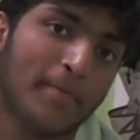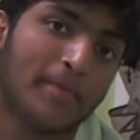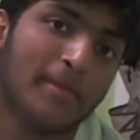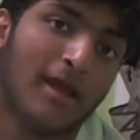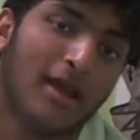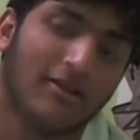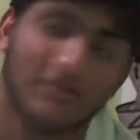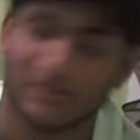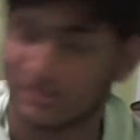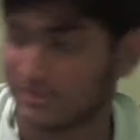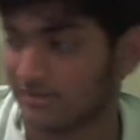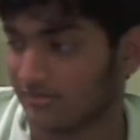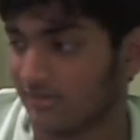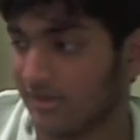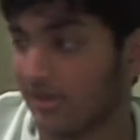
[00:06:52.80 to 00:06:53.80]
was
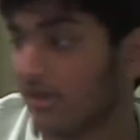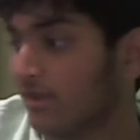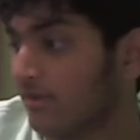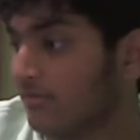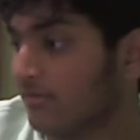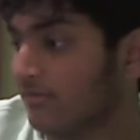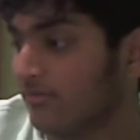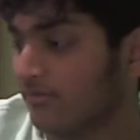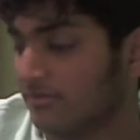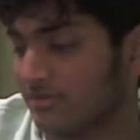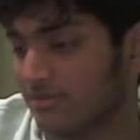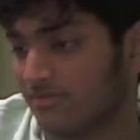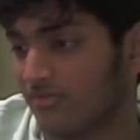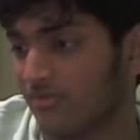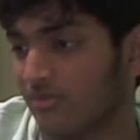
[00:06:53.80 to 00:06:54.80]
with him
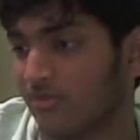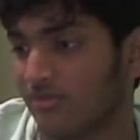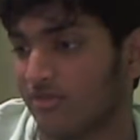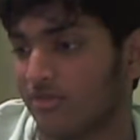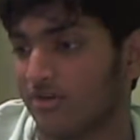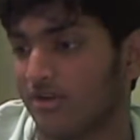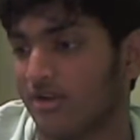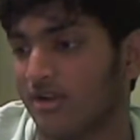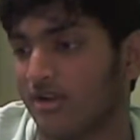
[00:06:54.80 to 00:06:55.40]
for